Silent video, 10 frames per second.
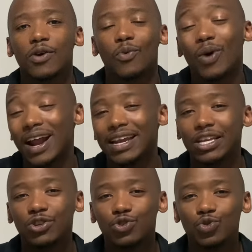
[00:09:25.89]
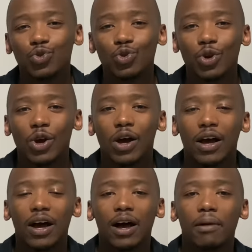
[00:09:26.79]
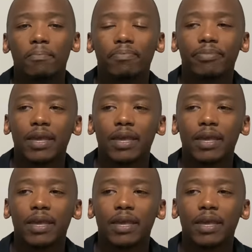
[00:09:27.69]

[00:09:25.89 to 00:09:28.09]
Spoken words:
what I need to do.